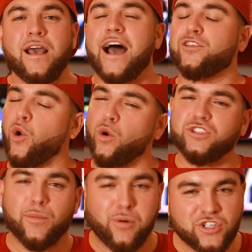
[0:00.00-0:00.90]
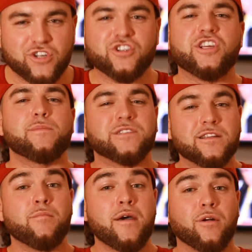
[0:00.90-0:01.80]
I told you to put your chips in
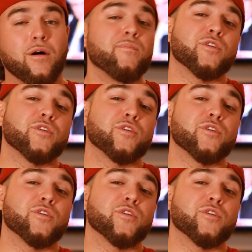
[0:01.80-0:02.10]
the middle.